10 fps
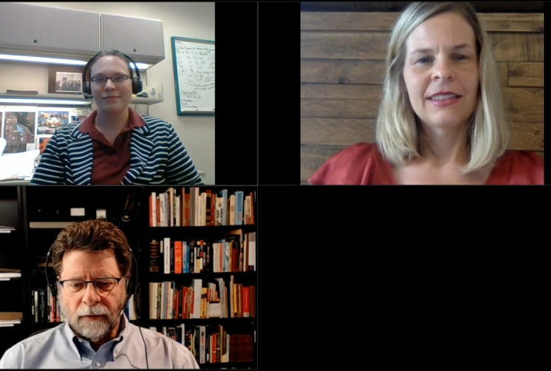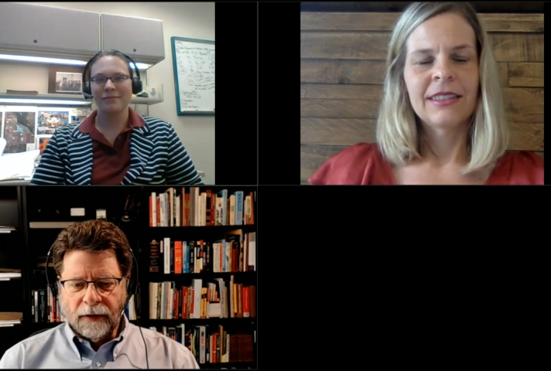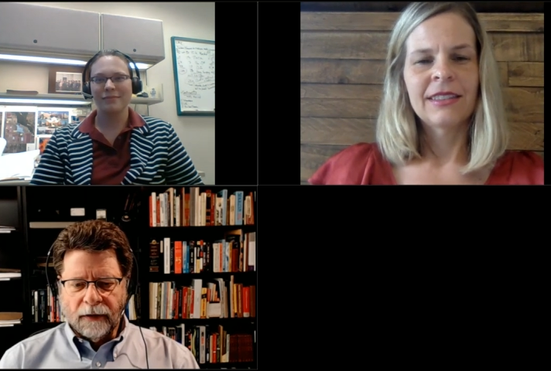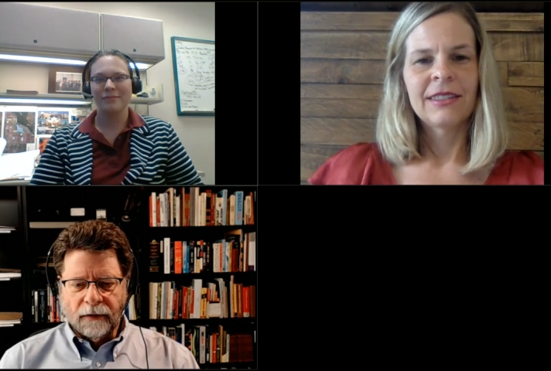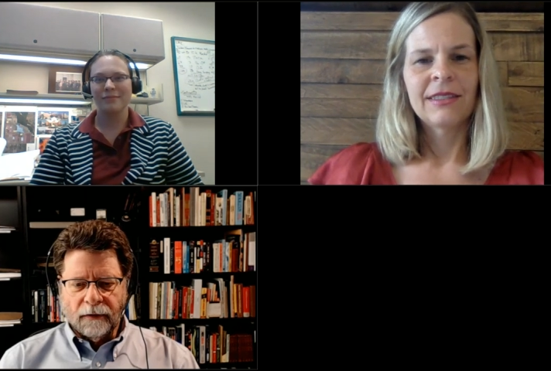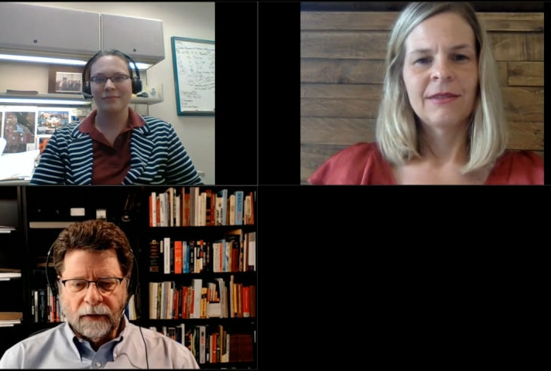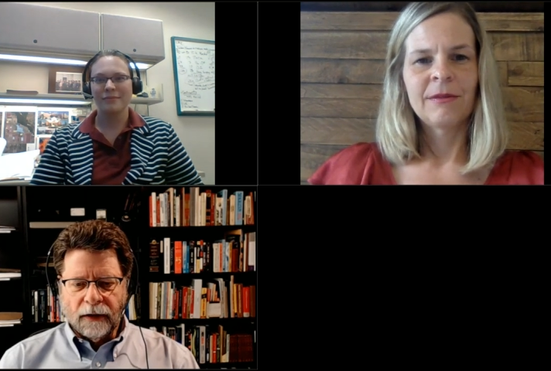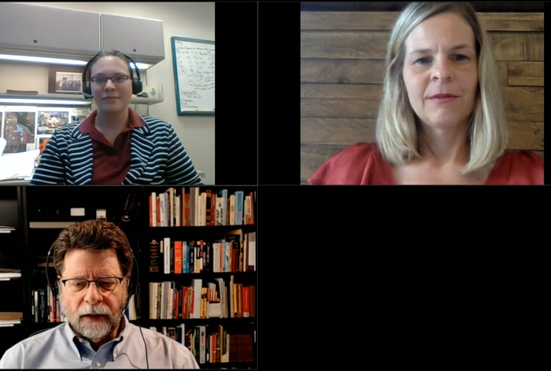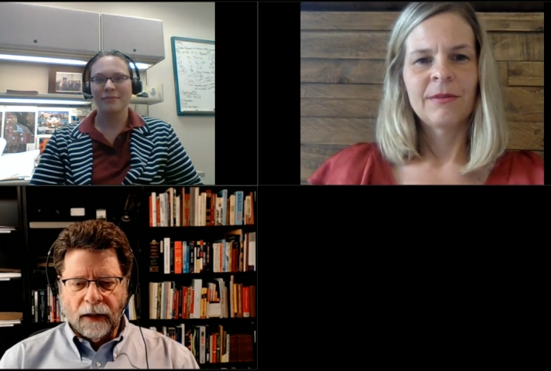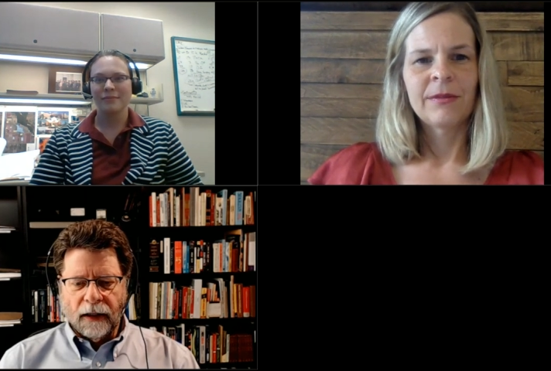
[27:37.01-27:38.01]
Speaker 1: mean,
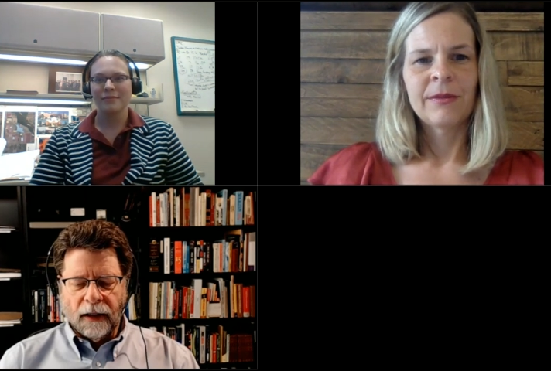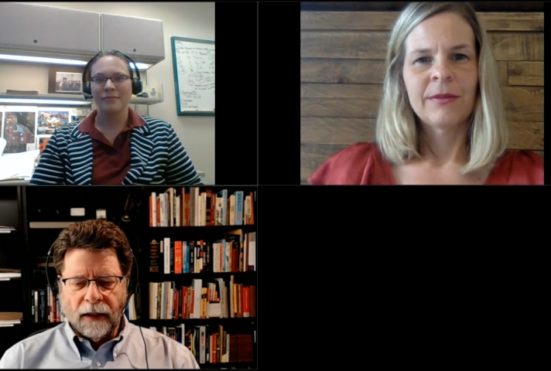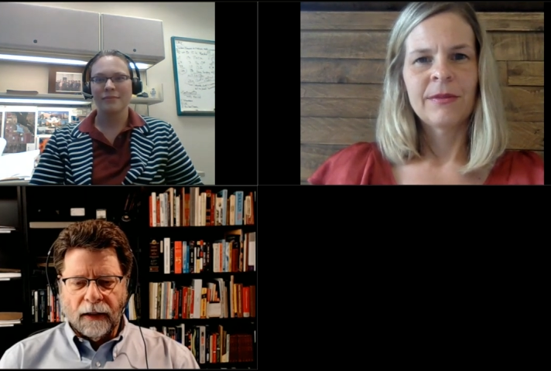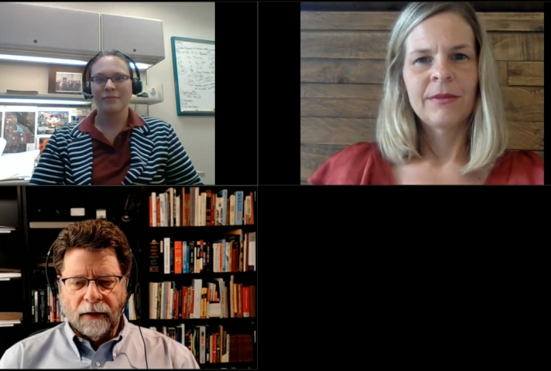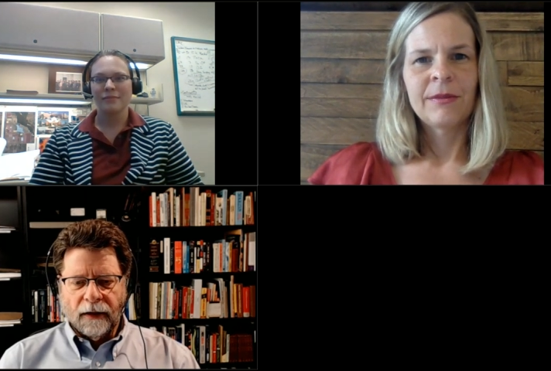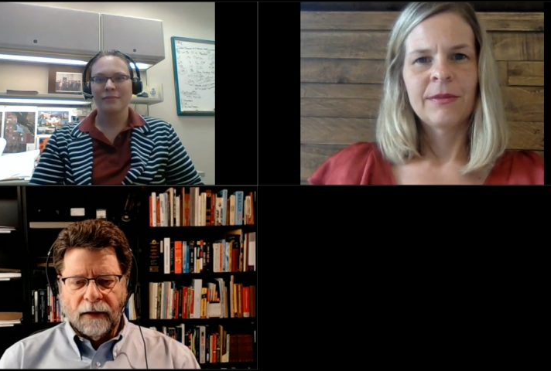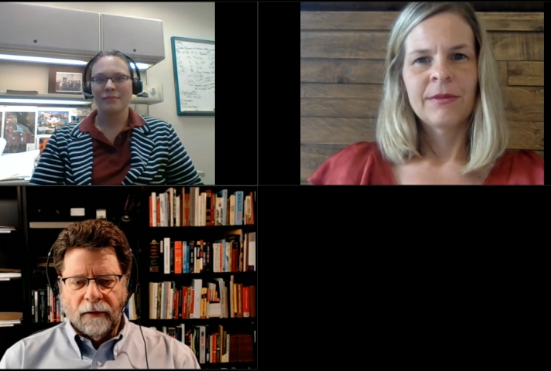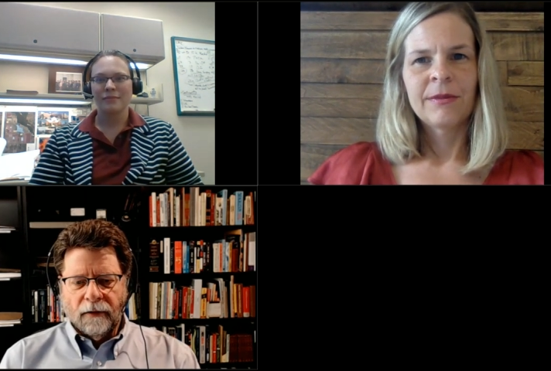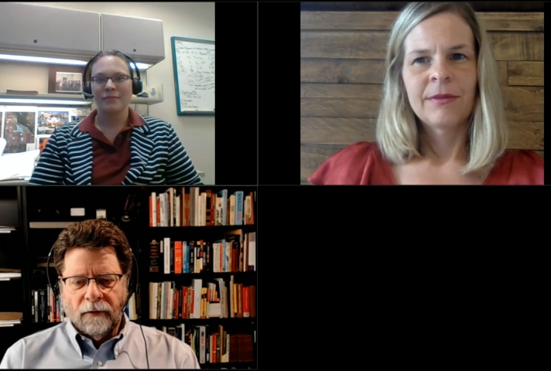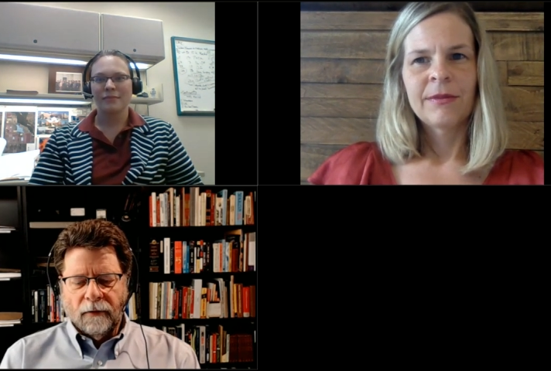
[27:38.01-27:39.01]
I,
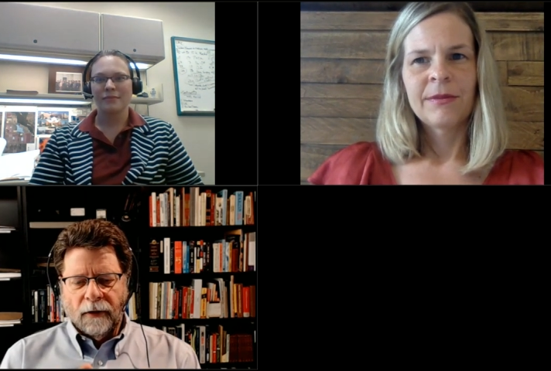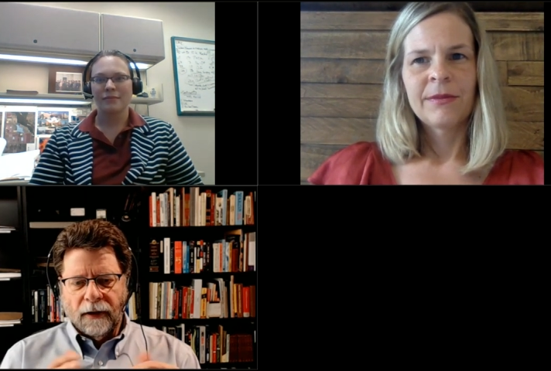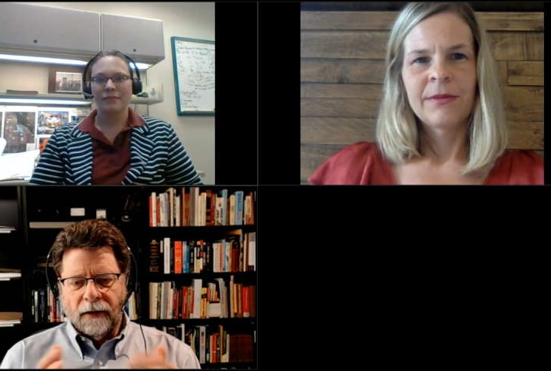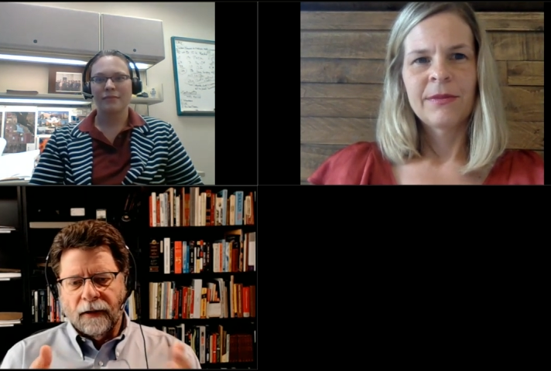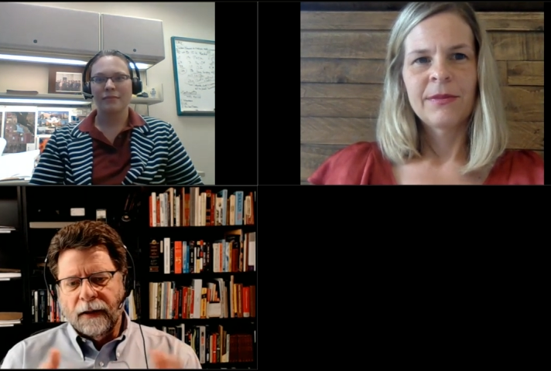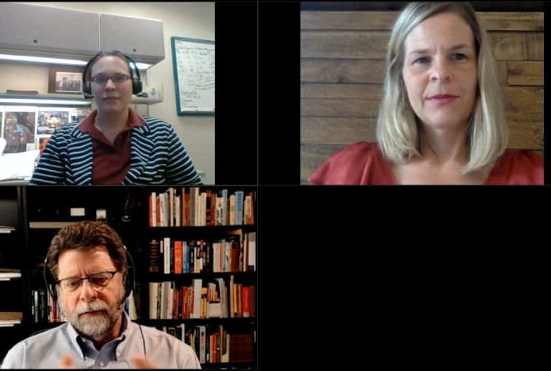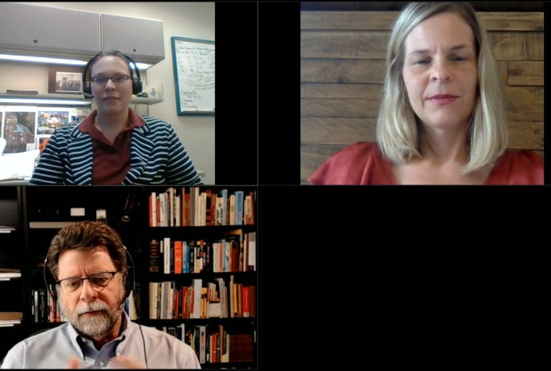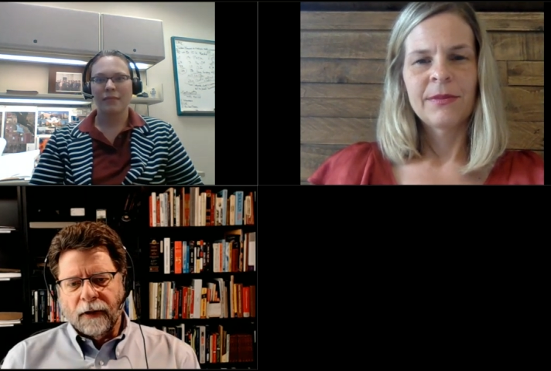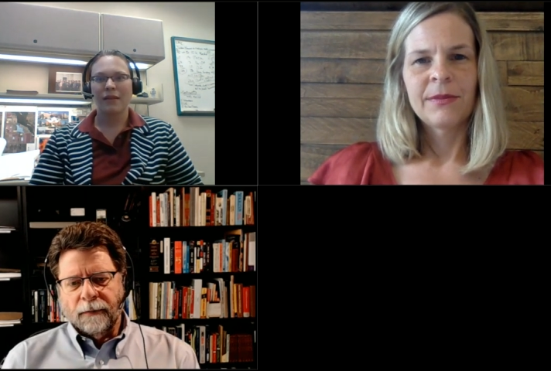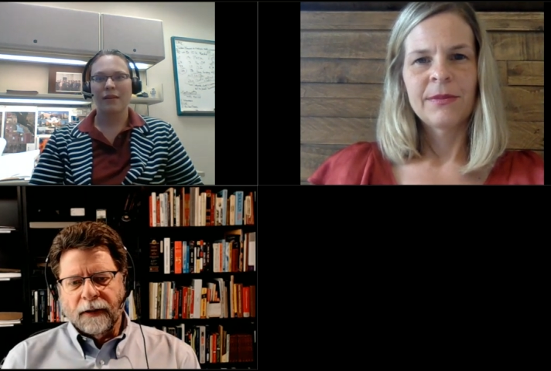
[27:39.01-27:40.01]
one of the themes
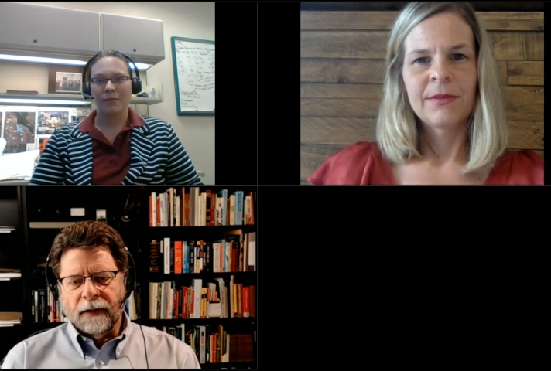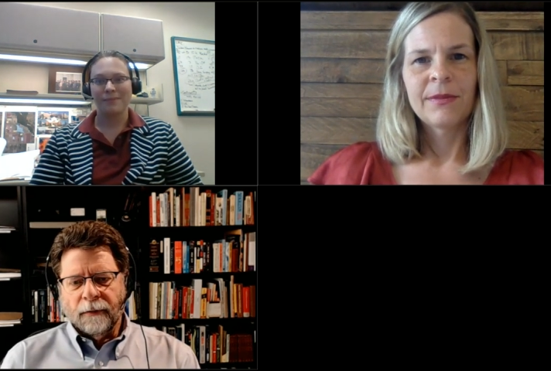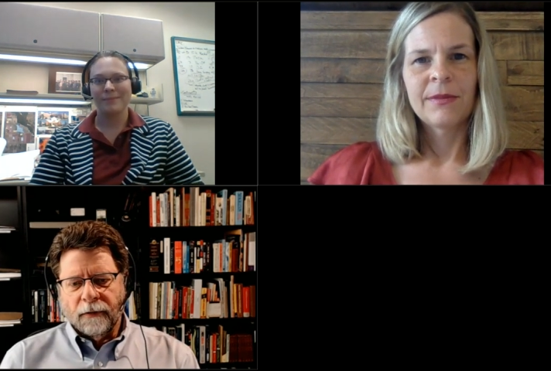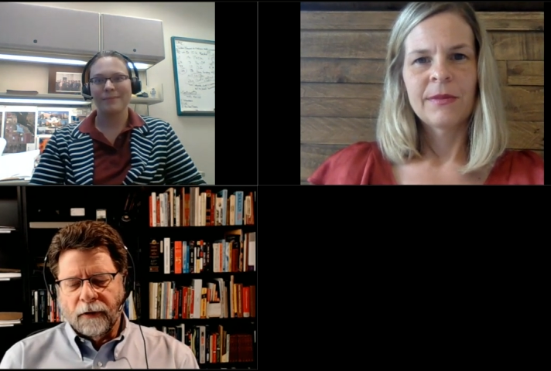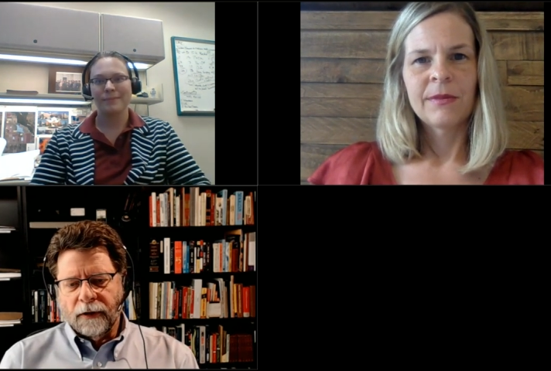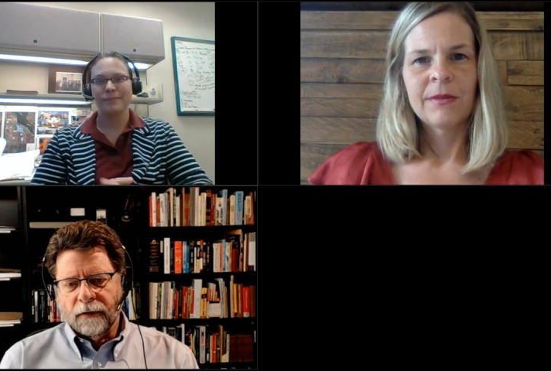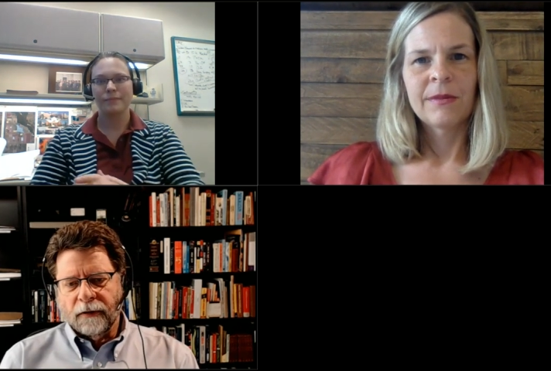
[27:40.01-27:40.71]
I picked up in what you were